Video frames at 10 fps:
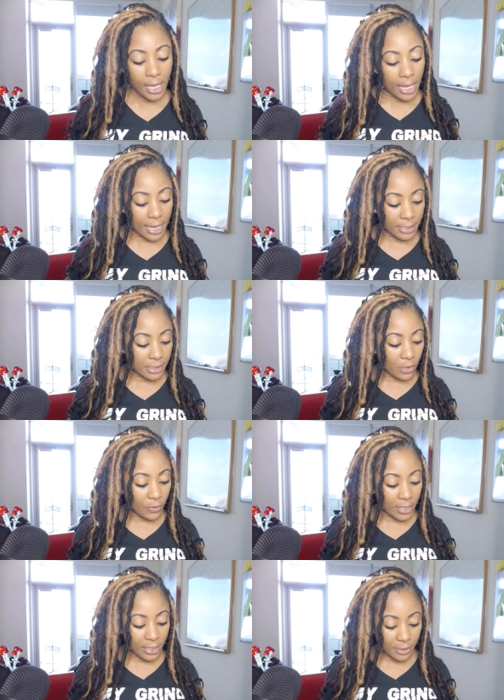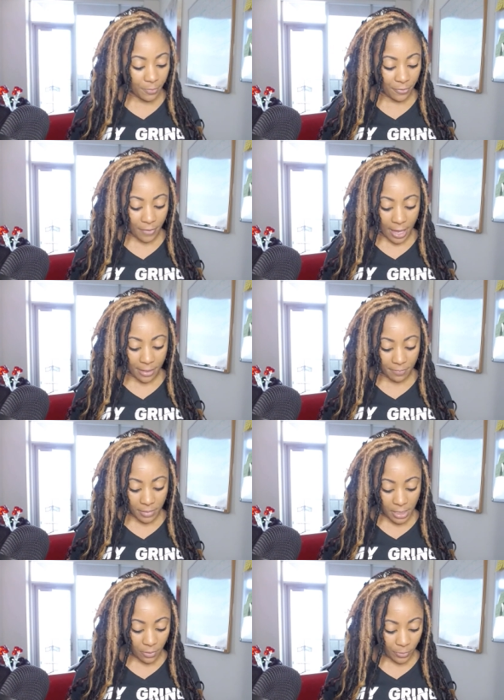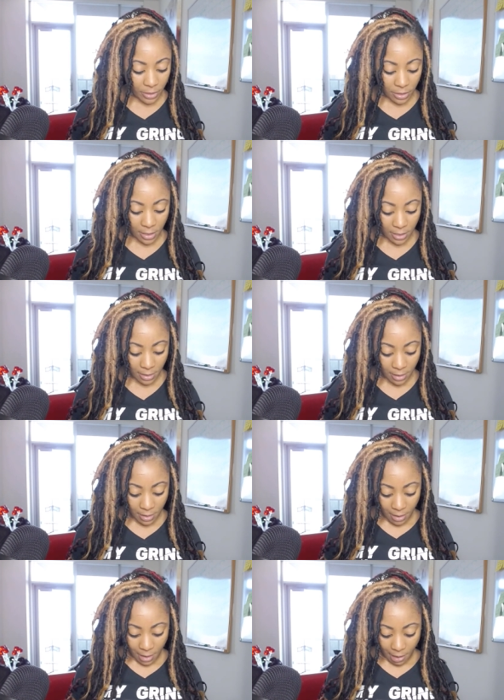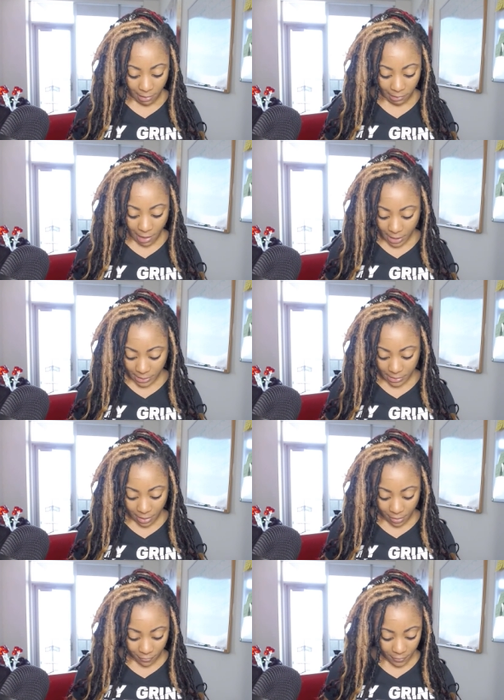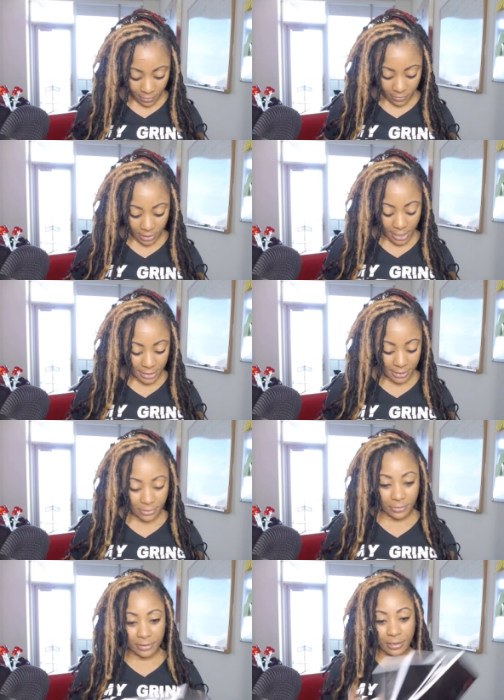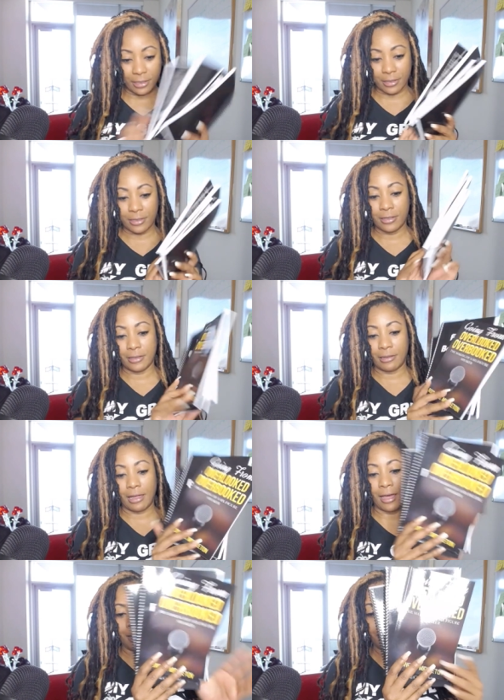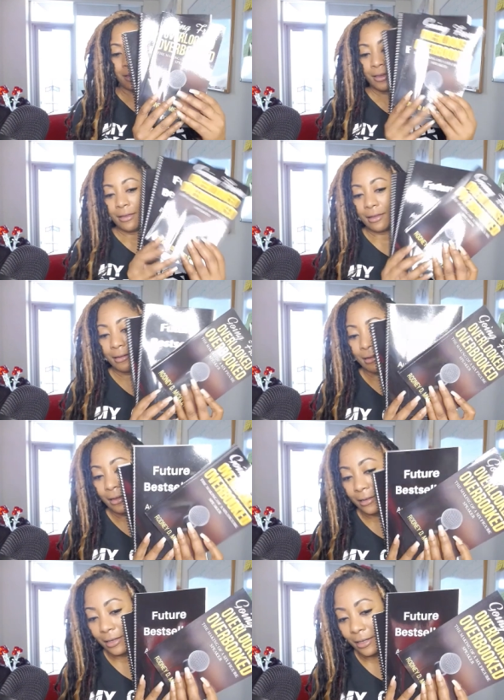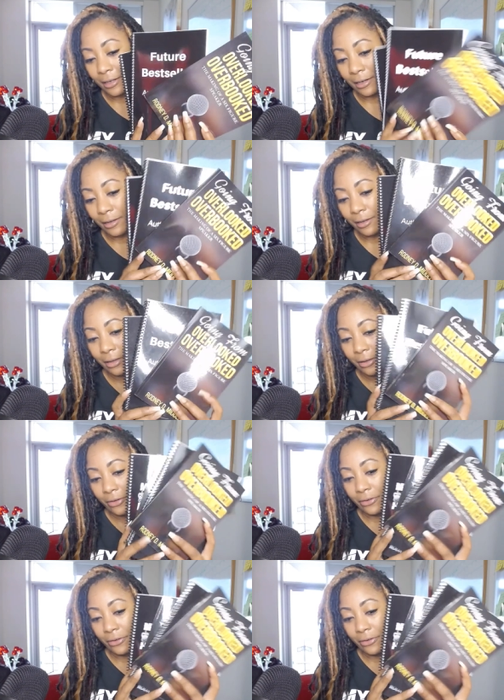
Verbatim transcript: And so he's provided me with a lot of stuff. Okay, so look. A lot. Hello.